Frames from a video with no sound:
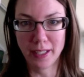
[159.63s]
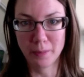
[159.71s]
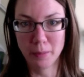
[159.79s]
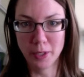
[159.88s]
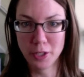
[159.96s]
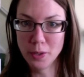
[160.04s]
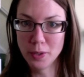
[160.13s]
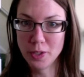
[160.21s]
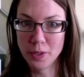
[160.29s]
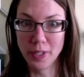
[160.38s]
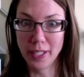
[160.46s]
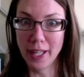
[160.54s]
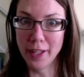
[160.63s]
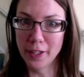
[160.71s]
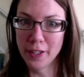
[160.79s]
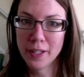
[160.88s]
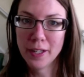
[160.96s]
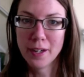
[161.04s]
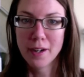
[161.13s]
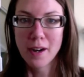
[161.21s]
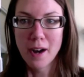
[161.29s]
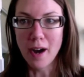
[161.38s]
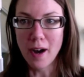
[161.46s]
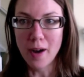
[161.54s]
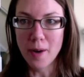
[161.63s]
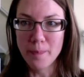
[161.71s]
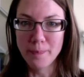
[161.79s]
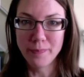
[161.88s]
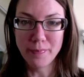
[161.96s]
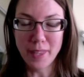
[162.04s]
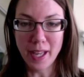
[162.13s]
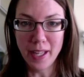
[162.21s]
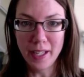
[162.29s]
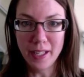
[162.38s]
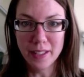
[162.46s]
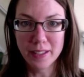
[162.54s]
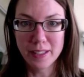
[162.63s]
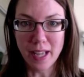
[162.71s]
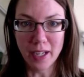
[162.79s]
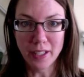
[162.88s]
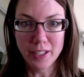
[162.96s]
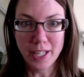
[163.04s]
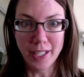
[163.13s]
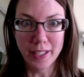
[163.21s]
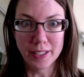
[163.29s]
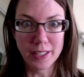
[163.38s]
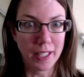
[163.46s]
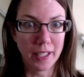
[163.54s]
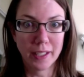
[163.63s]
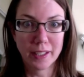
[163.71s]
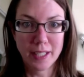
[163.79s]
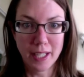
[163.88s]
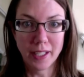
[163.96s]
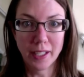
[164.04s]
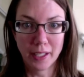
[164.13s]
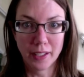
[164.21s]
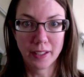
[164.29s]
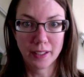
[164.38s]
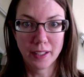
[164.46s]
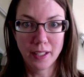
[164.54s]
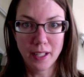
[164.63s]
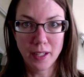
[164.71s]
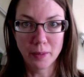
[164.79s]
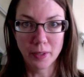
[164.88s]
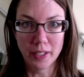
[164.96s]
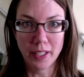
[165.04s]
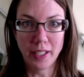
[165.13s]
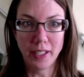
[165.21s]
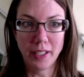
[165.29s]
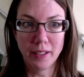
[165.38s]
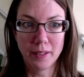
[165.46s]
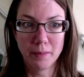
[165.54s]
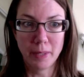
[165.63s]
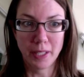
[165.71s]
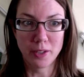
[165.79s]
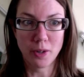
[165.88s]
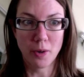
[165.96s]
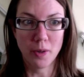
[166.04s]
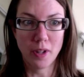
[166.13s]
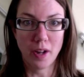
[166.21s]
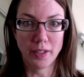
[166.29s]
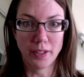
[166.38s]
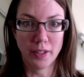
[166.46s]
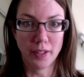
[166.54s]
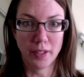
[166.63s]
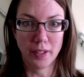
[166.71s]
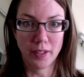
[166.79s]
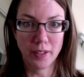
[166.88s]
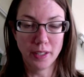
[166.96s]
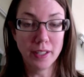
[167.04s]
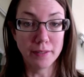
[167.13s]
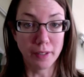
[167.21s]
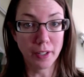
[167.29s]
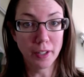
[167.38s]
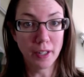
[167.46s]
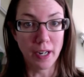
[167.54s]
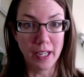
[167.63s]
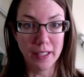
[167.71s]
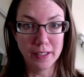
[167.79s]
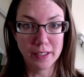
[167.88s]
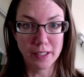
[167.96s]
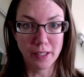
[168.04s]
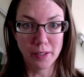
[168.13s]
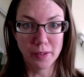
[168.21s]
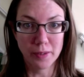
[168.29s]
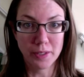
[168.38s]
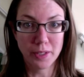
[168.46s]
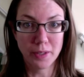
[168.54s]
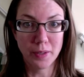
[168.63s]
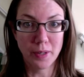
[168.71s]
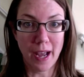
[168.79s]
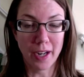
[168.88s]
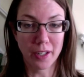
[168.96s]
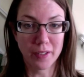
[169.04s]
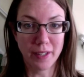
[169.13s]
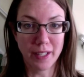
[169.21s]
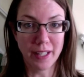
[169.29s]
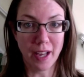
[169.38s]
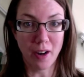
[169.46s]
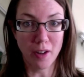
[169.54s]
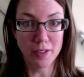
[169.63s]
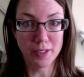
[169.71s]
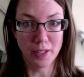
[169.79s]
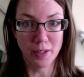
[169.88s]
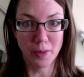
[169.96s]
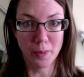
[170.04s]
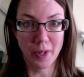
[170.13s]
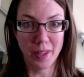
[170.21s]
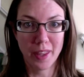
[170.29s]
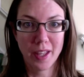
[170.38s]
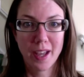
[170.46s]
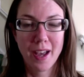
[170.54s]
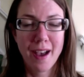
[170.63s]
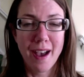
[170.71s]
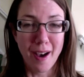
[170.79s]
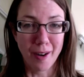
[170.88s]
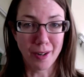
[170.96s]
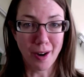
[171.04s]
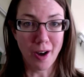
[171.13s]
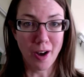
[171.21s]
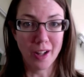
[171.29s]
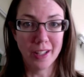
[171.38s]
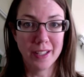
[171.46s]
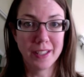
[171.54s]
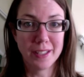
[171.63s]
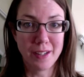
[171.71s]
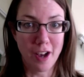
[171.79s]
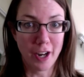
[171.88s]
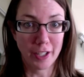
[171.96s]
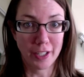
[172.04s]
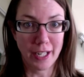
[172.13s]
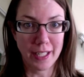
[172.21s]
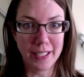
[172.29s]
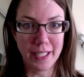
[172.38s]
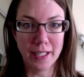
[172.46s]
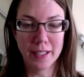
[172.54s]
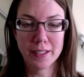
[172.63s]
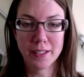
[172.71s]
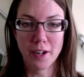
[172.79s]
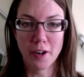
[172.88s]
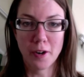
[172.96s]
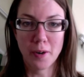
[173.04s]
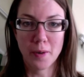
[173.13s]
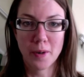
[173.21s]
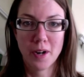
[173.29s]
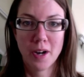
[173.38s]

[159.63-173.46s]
put two and two together, that Accutane is like taking a really big toll on your liver, and so to aggravate that also with alcohol is not a good idea. So